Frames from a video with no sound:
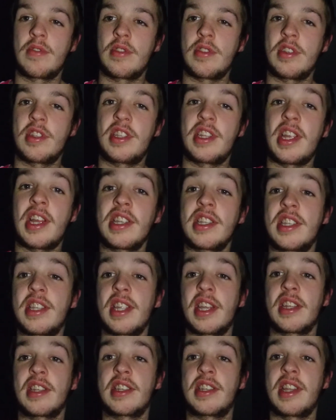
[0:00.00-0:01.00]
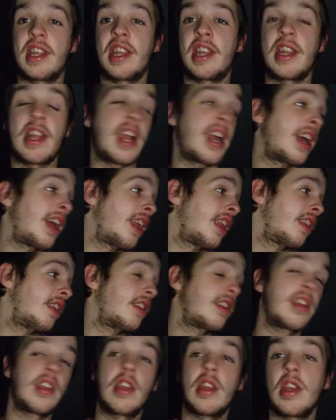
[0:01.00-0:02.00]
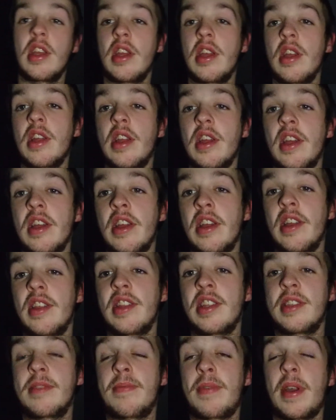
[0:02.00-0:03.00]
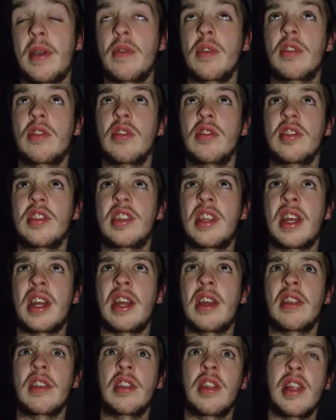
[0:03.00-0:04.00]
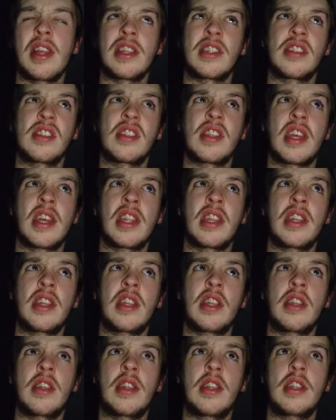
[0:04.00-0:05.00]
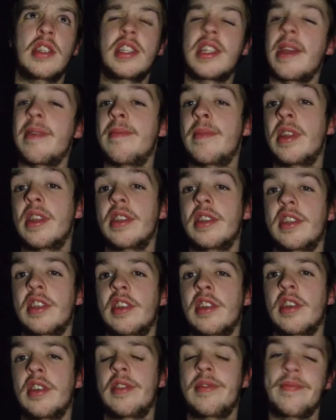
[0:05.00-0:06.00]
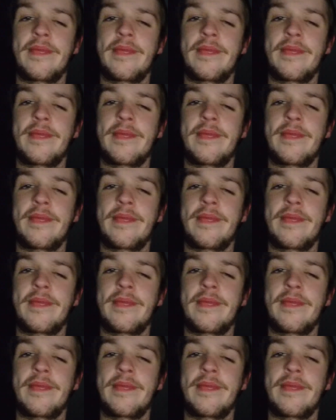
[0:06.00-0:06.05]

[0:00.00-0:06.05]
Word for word: It's 9.16 and uh, this power cut started less than 10 minutes ago.